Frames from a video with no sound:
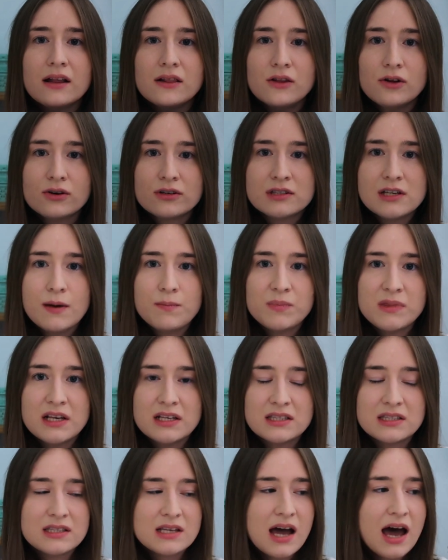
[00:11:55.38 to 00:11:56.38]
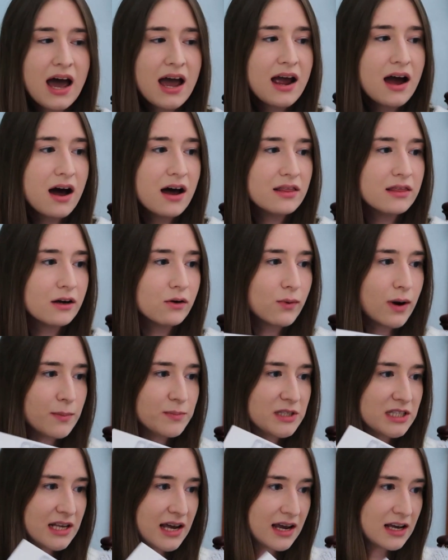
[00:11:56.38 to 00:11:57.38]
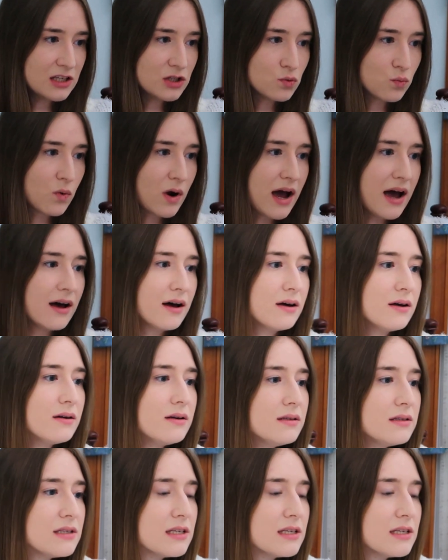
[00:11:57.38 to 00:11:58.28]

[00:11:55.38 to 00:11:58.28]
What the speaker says: looked up this die on their website as well